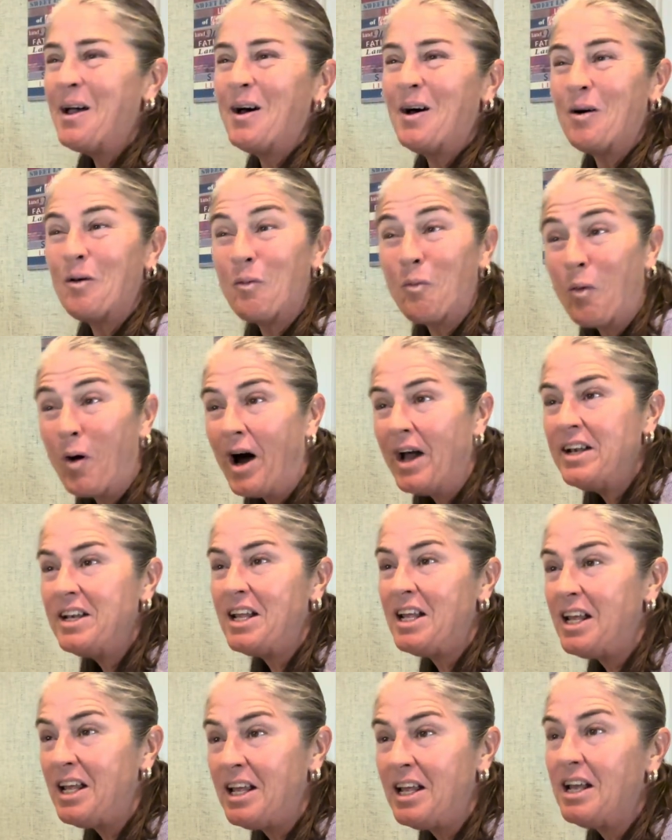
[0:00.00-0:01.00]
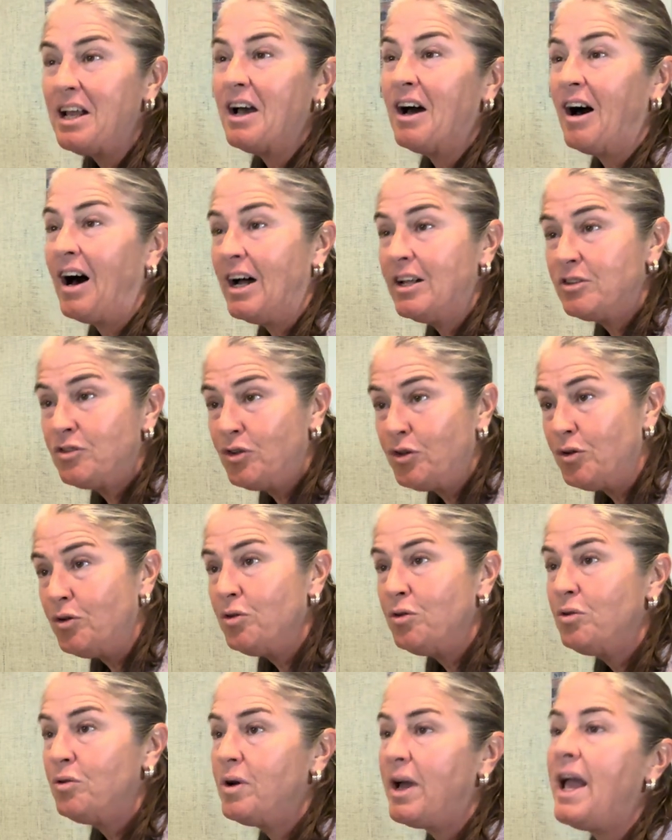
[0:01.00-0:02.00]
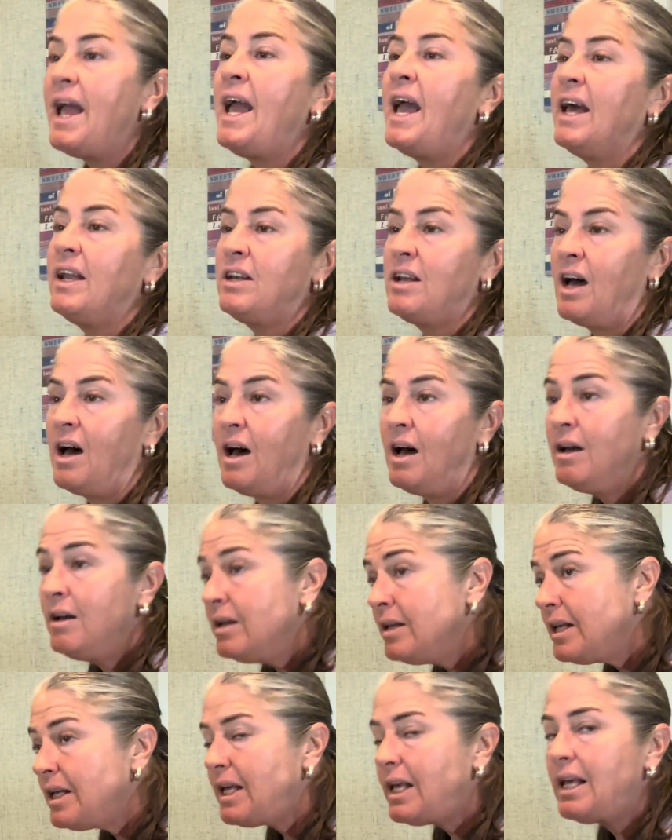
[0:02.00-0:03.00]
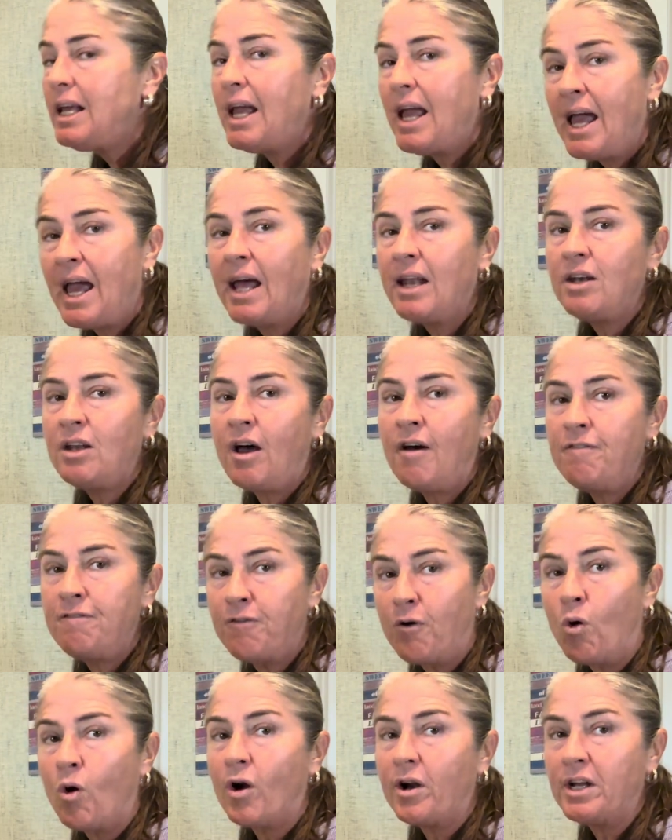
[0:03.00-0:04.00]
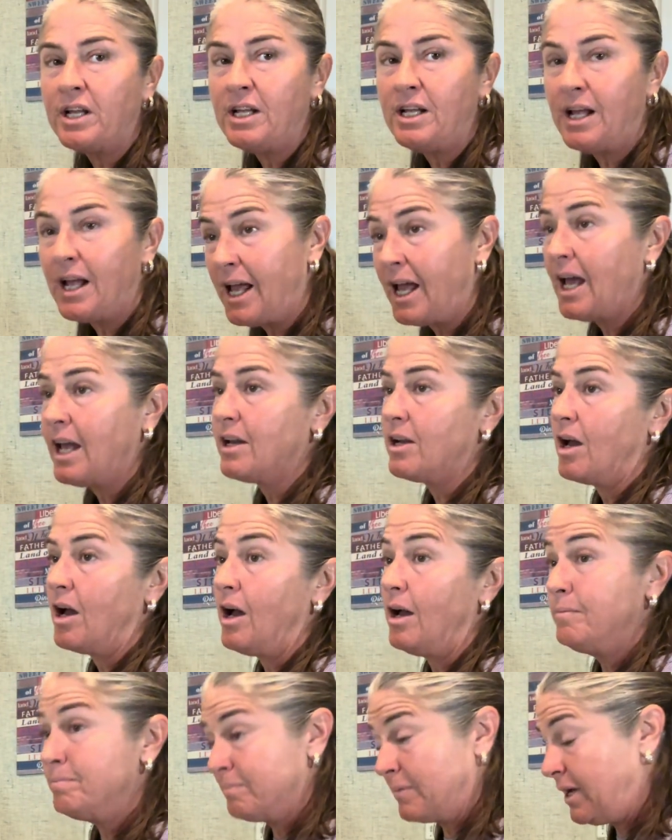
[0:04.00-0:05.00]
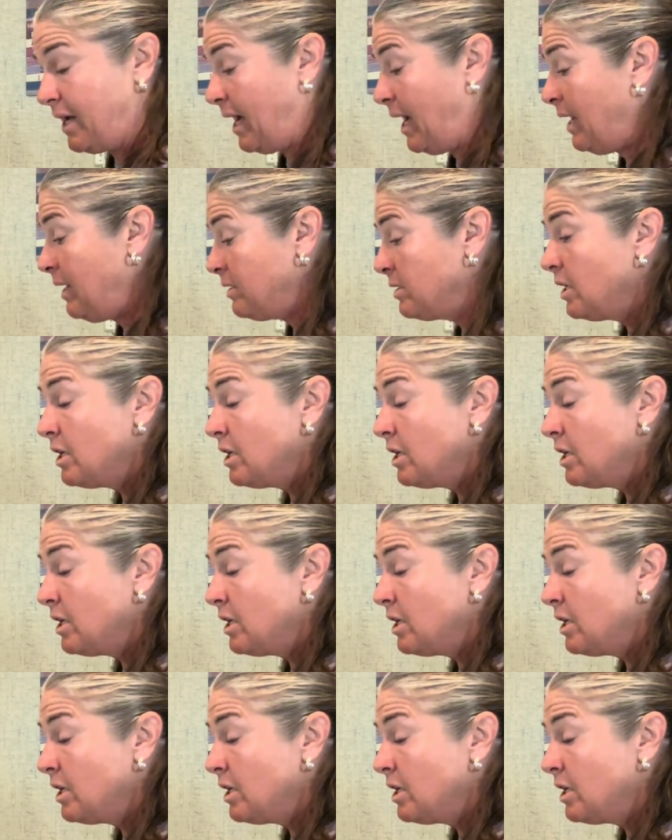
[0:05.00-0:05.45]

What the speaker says: 1 E, 2, and E, and 4 E, and okay?